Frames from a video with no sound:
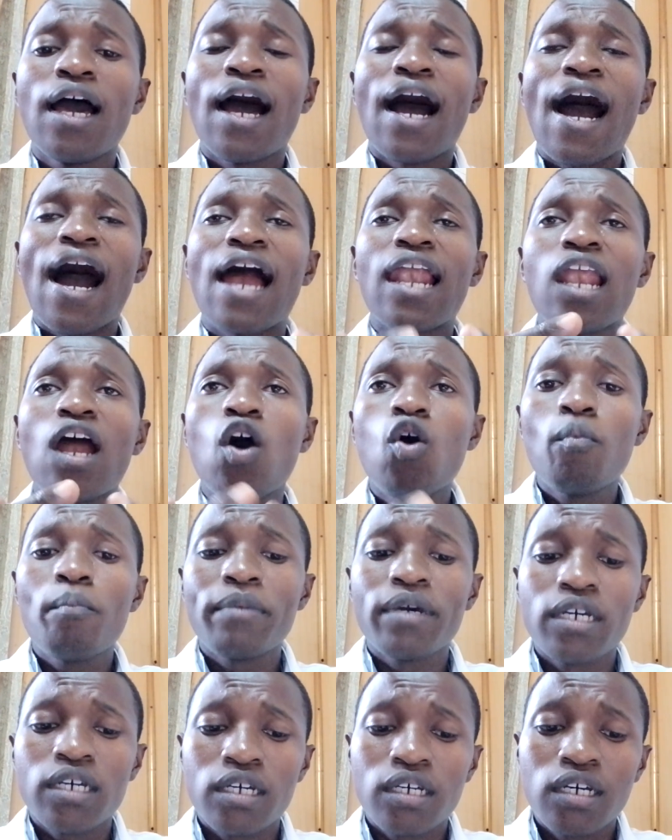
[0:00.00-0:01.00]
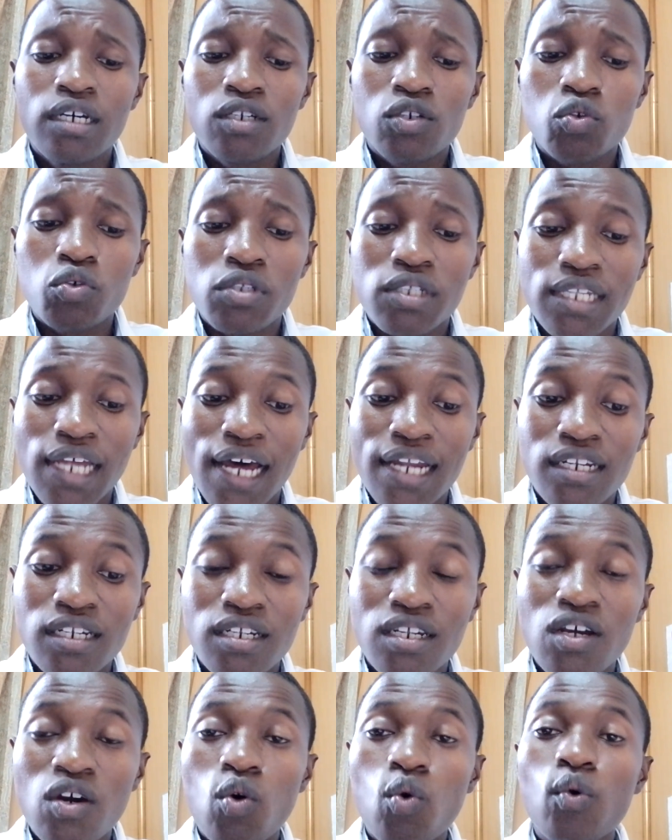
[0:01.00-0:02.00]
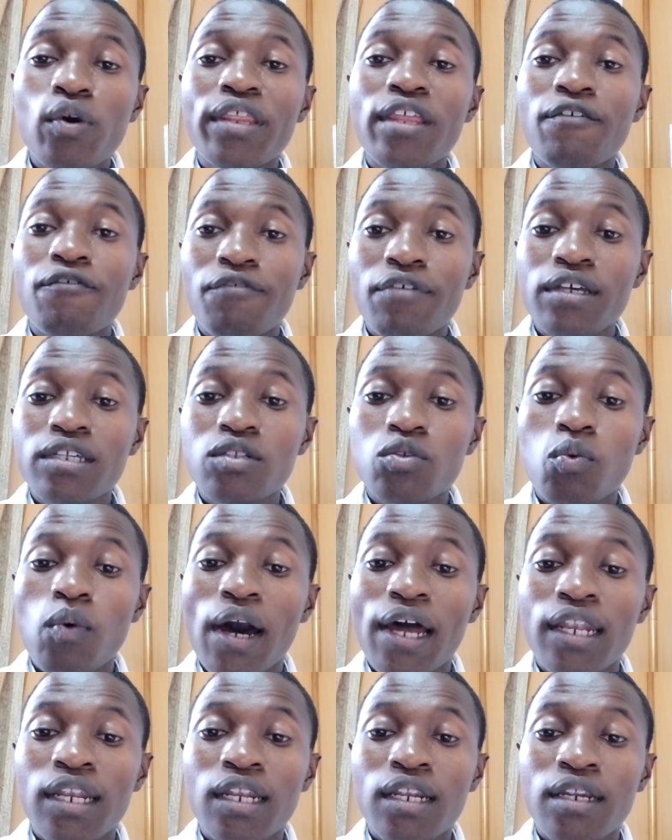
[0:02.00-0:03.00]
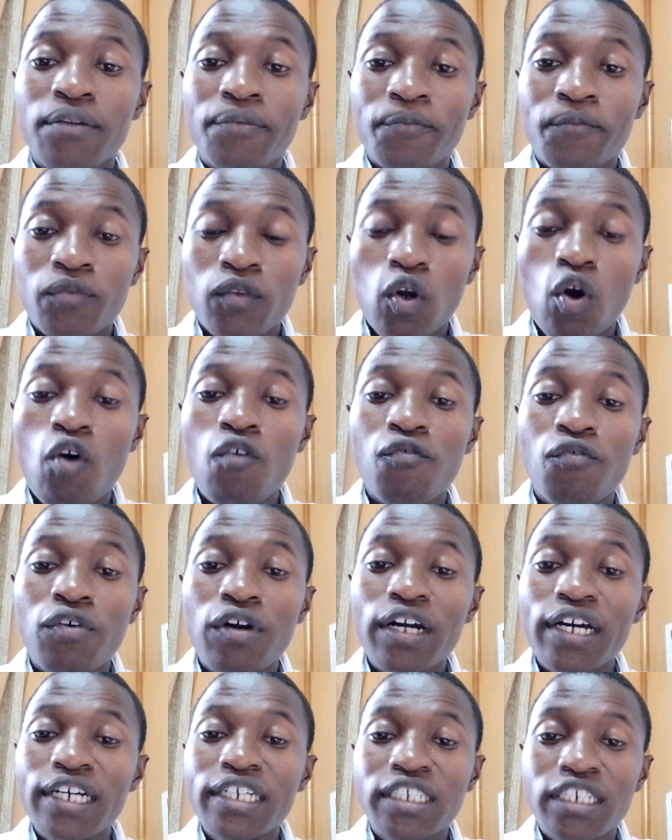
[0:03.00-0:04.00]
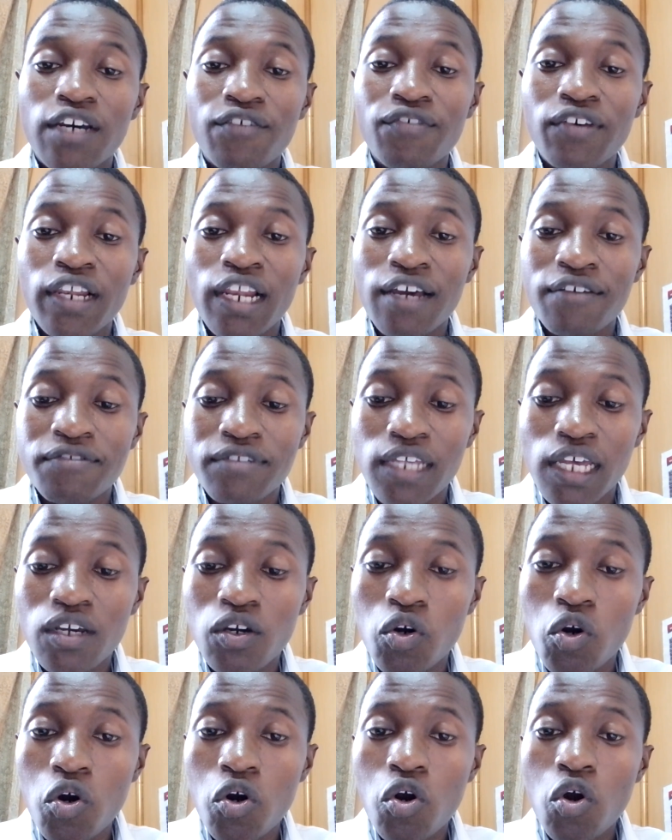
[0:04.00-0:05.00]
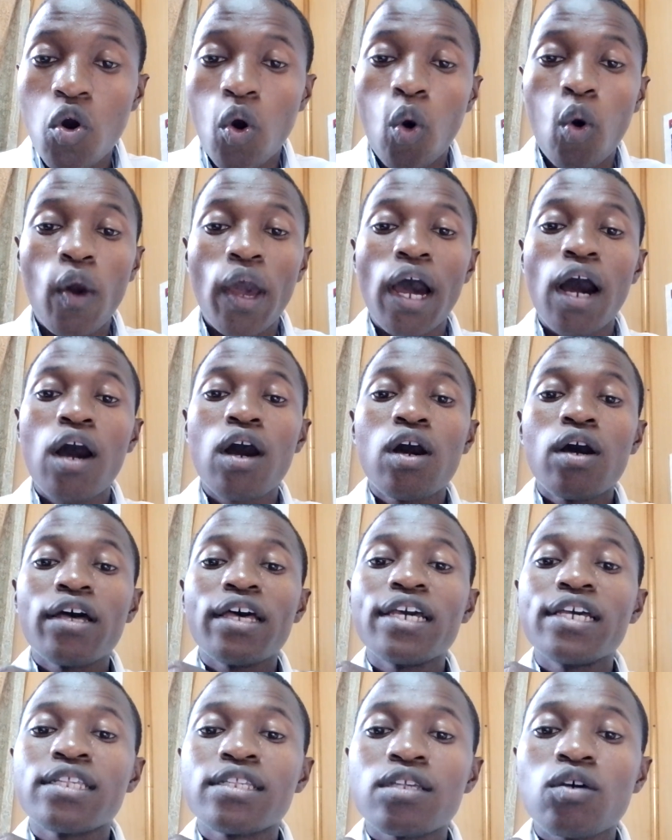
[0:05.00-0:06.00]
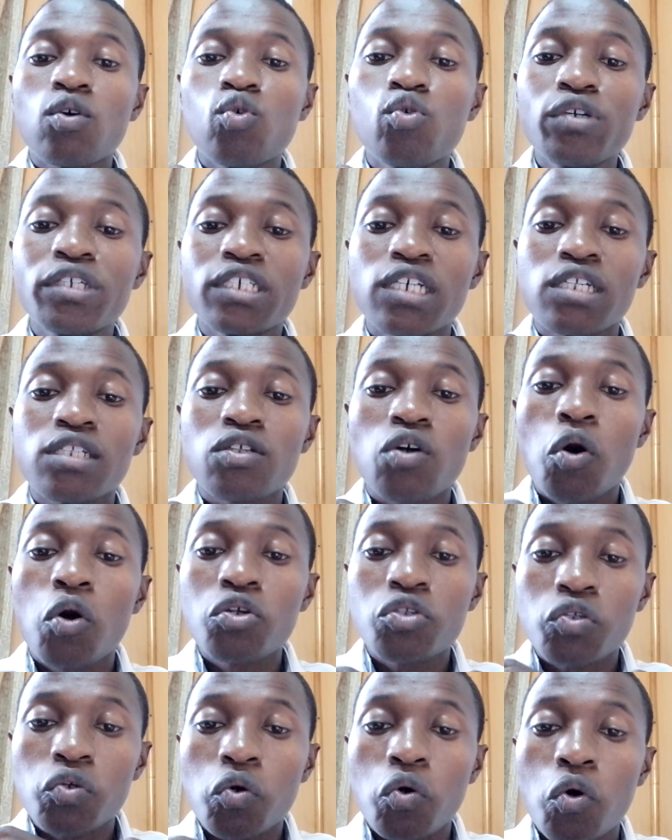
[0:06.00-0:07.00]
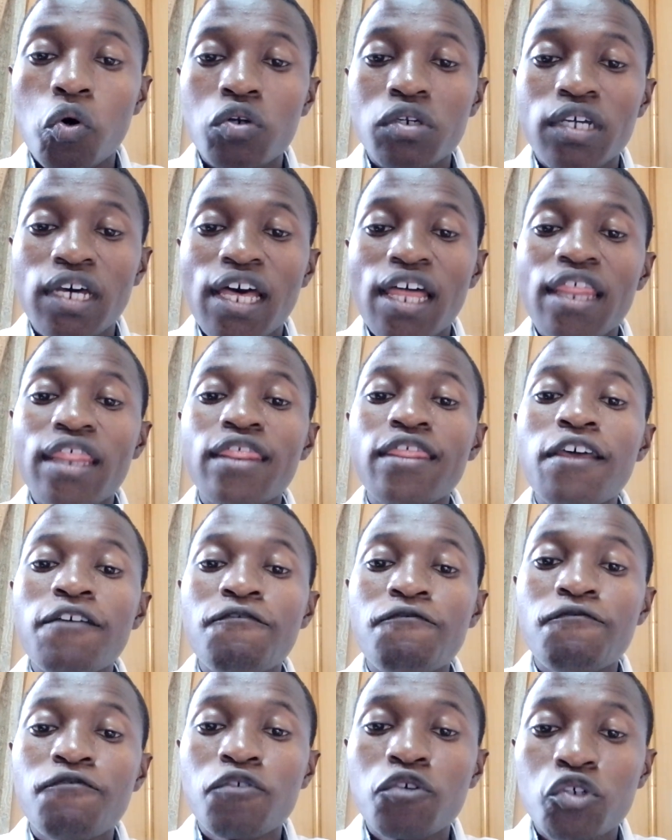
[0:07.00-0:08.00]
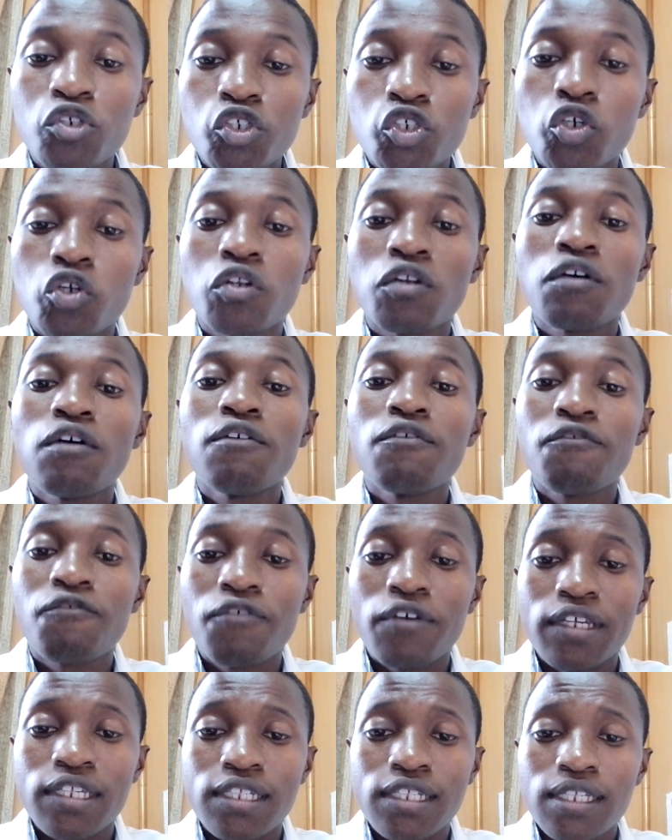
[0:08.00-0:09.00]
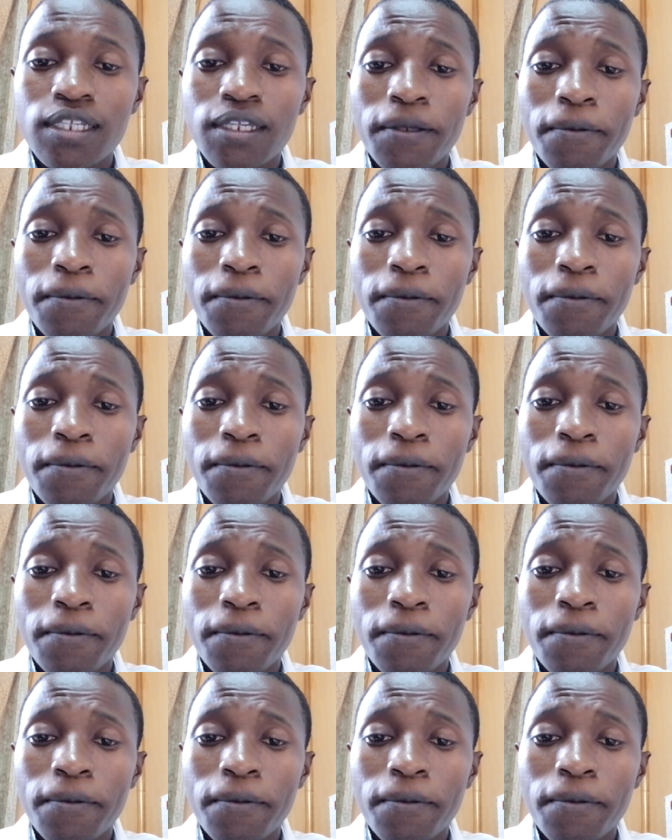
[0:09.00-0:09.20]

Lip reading: allow me to start with the phase 1 of HIV life cycle, which is also called the fusion phase.